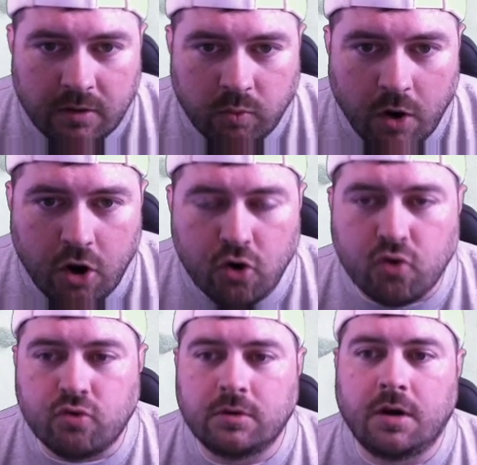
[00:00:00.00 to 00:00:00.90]

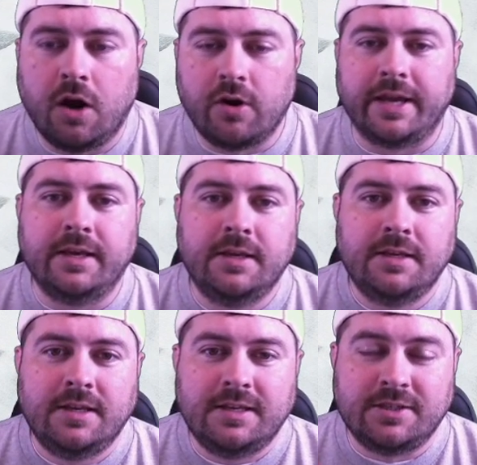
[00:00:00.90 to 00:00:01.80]
whoa. Okay,
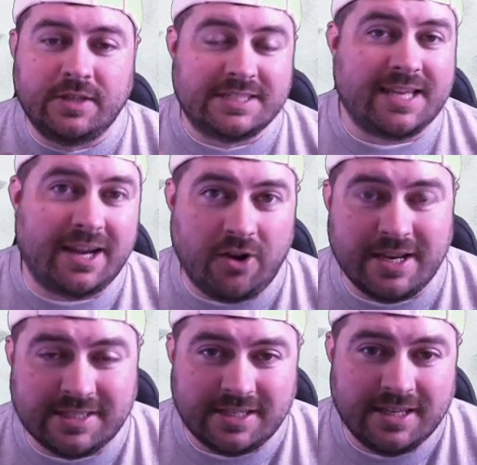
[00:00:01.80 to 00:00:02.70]
so this is kind of
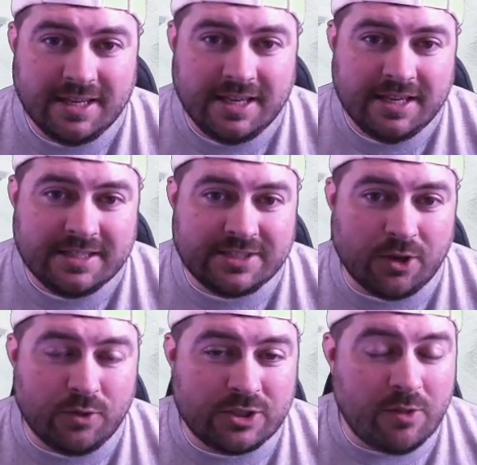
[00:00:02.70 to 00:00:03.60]
crazy.
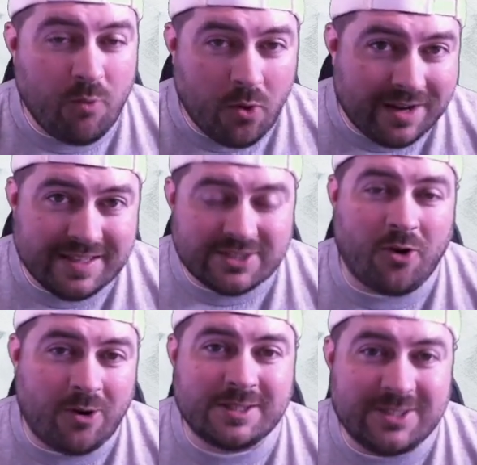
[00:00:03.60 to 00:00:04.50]
So there's only one of these
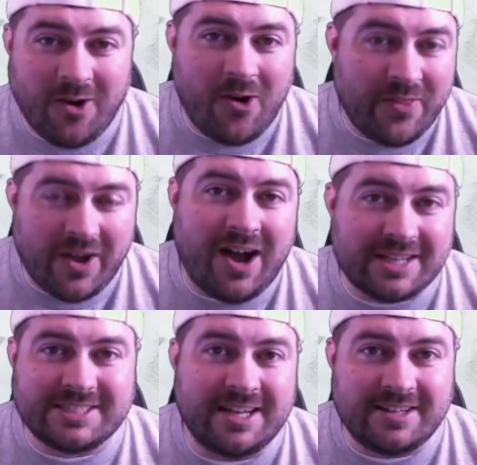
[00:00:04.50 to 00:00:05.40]
cards on the
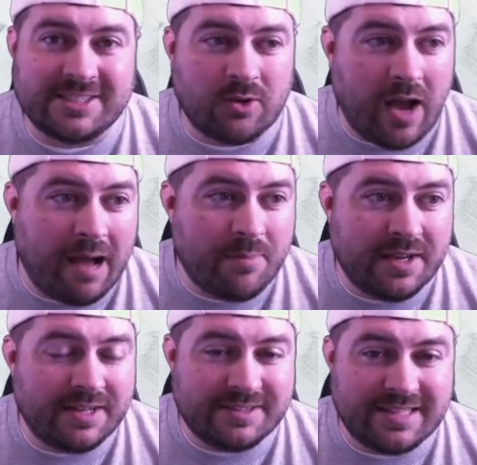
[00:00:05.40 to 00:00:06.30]
auction house. So I'm
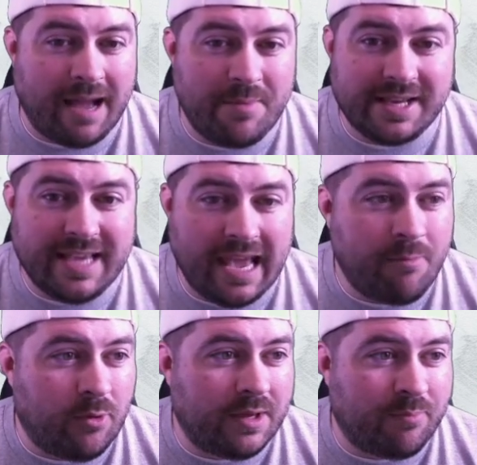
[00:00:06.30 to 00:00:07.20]
gonna
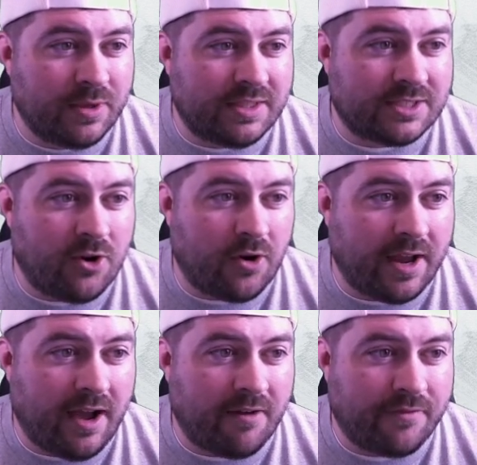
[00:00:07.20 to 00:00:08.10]
gamble and put this card
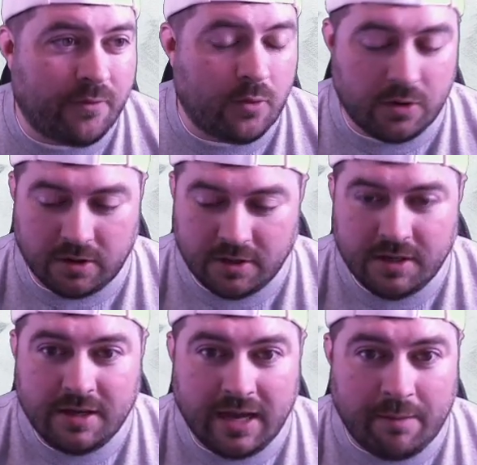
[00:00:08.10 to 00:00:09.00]
out for.
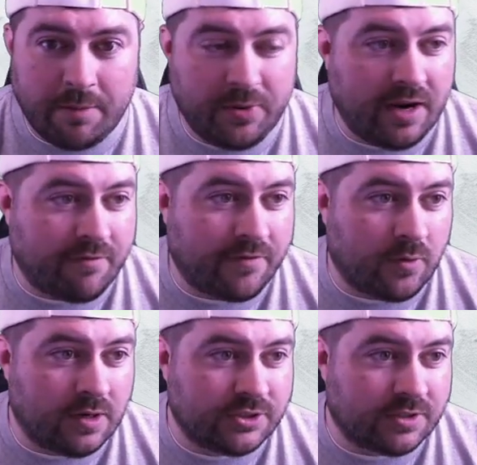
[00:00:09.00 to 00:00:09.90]
I'm gonna put it out for
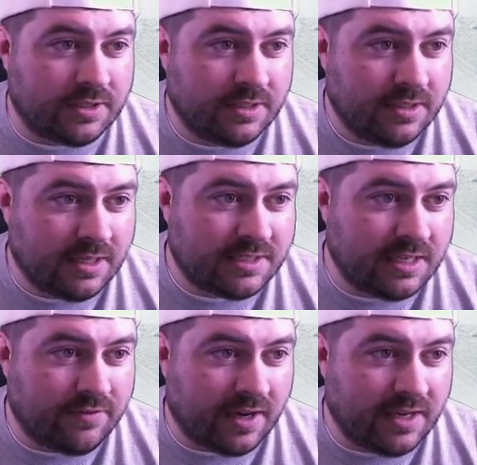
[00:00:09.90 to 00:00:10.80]
400 and
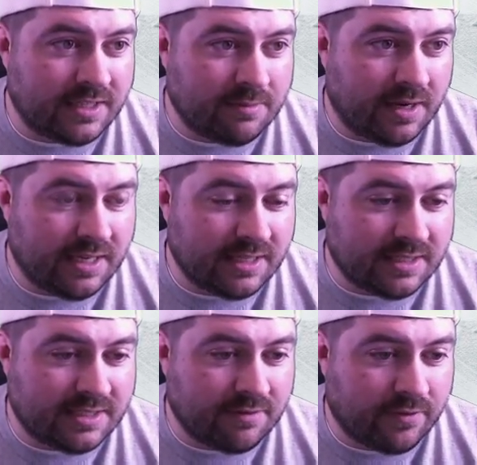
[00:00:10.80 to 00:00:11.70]
see if I can get somebody to get
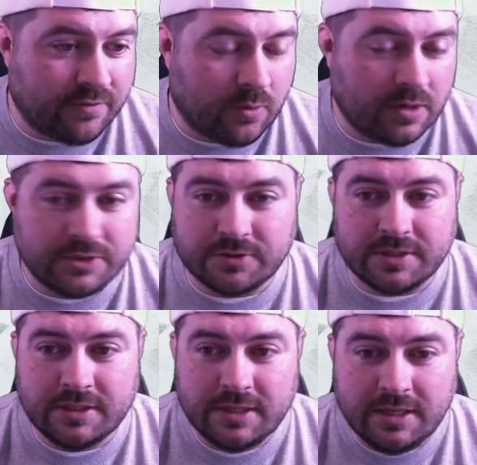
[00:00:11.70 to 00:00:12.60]
this thing for
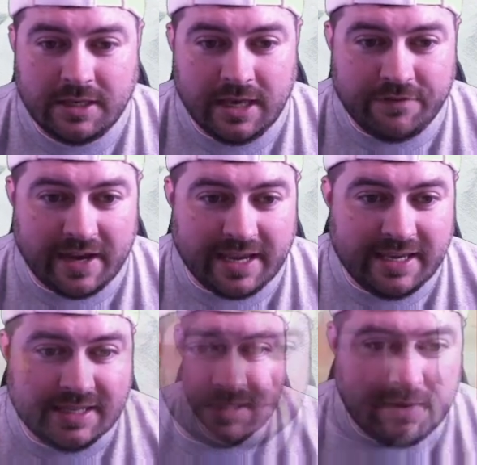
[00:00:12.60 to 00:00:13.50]
400. If I can
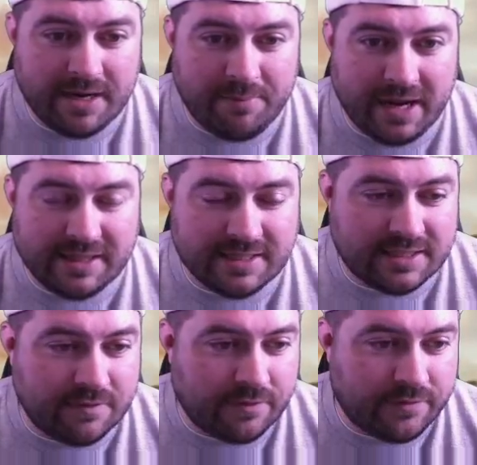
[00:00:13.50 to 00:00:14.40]
get somebody to bite this
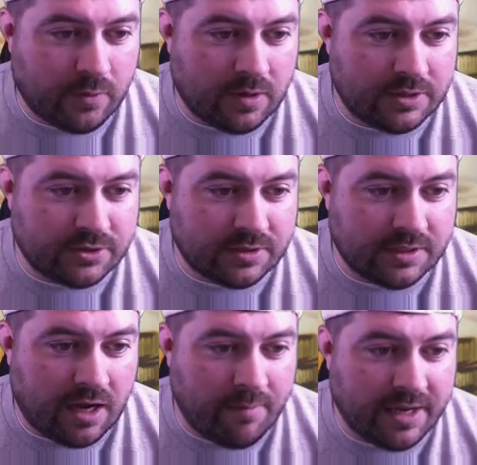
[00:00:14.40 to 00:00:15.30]
thing for
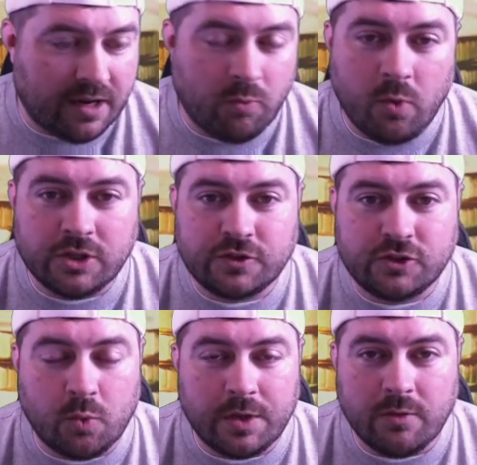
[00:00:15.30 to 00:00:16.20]
400, I'll make a
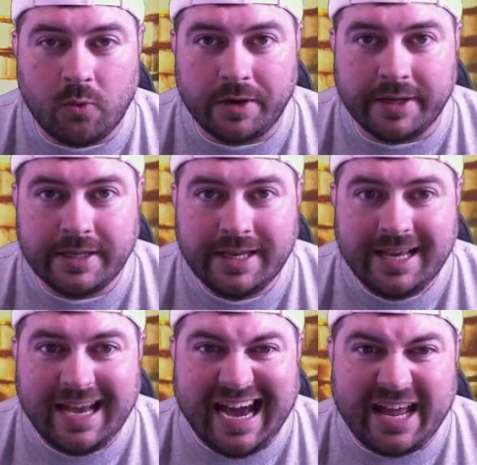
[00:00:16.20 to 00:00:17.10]
121.
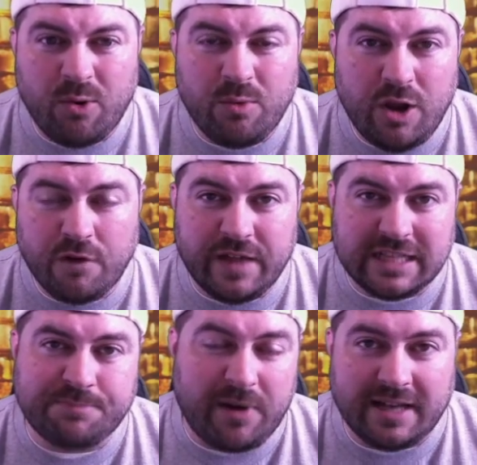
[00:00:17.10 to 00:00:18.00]
I don't know if
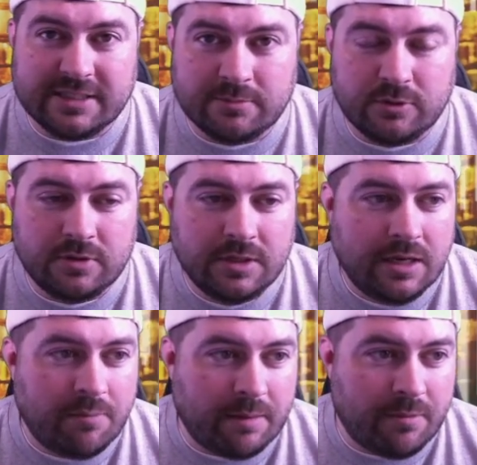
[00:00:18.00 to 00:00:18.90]
that's possible,
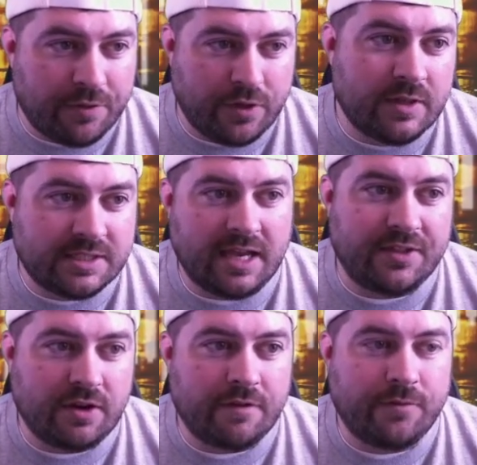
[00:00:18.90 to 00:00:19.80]
but I'm gonna throw this
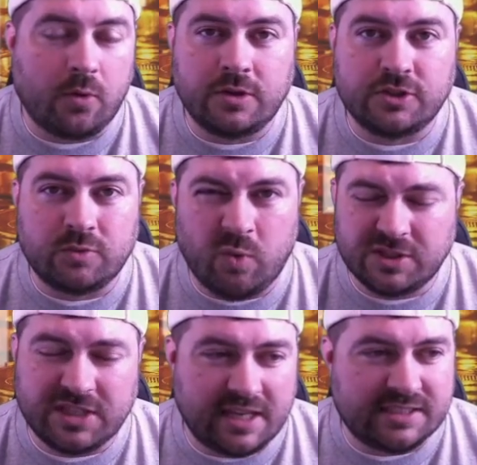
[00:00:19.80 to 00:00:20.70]
out there at 400.
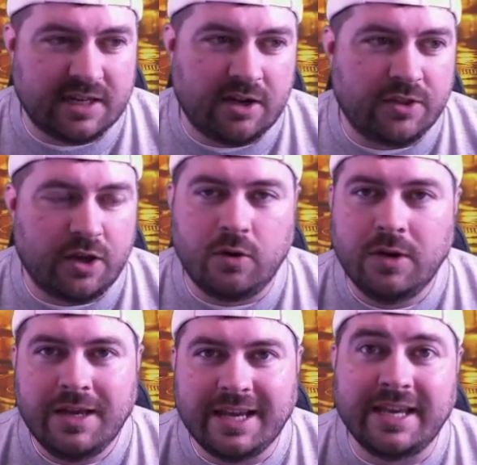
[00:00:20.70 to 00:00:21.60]
Worst case scenario though,
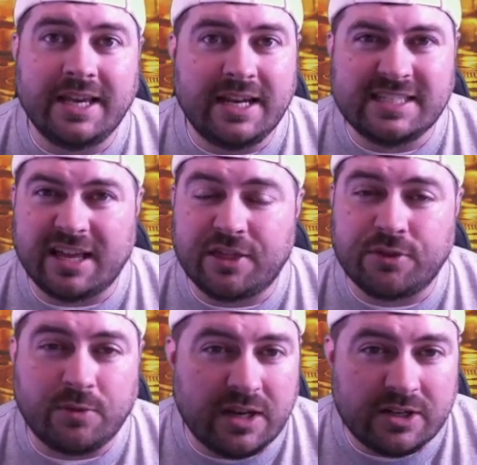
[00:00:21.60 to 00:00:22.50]
again, it's like
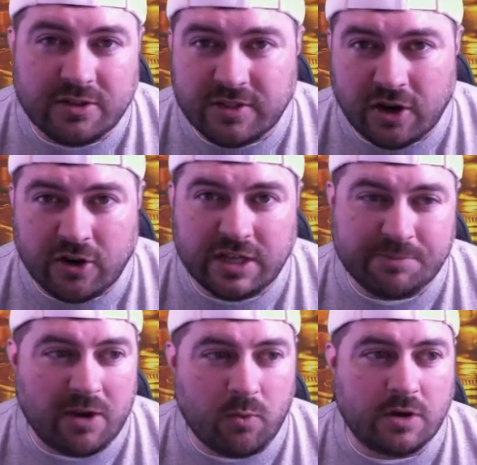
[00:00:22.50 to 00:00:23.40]
330 is
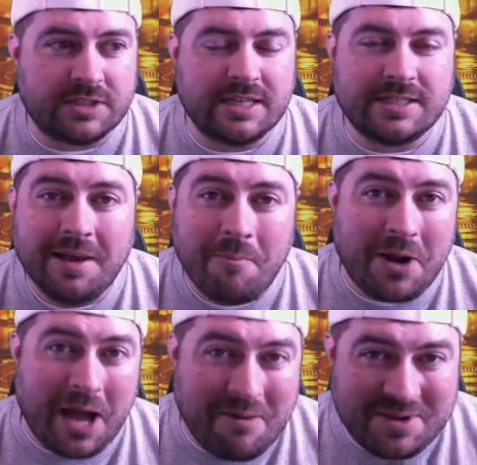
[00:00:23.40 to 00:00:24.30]
probably worst case,
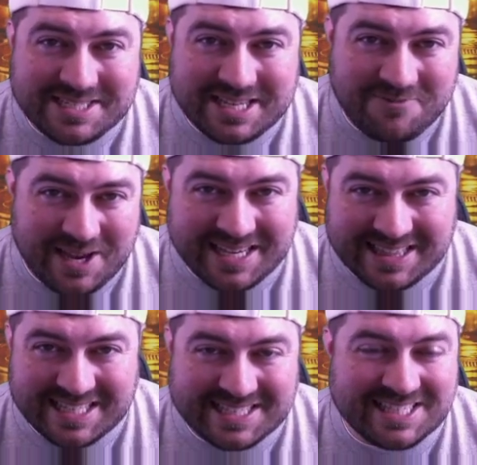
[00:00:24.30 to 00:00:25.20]
but I'm gonna see if I can
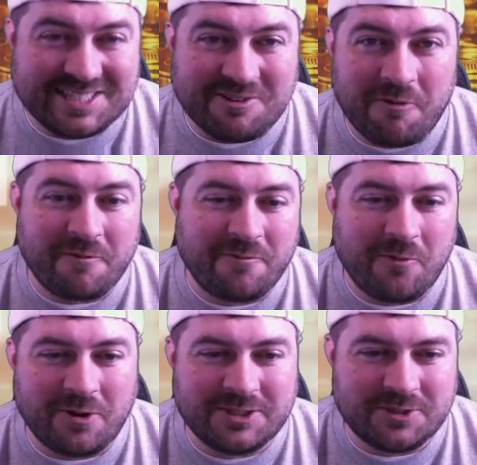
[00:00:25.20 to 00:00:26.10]
get this thing sold for
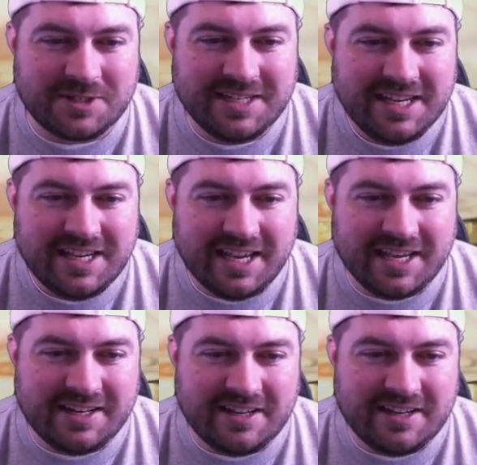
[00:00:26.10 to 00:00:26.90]
400. And